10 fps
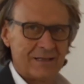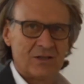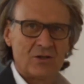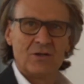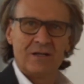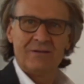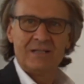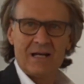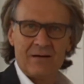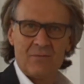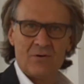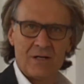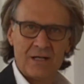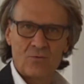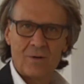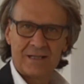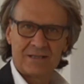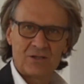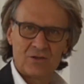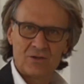E vediamo le
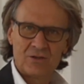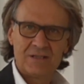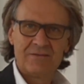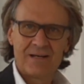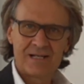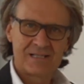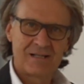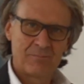4 diverse